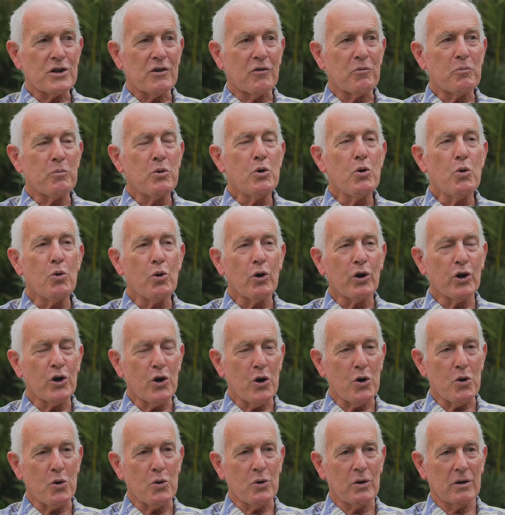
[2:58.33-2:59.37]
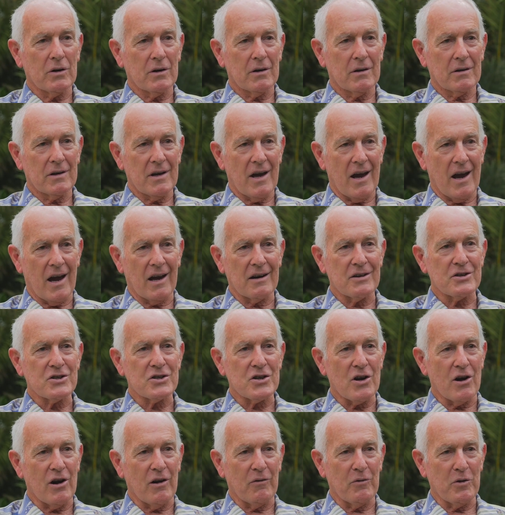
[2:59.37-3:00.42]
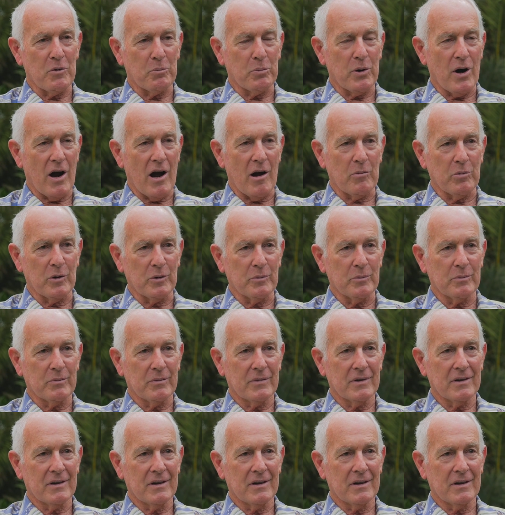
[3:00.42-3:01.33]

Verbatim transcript: if Puakō can't solve the problem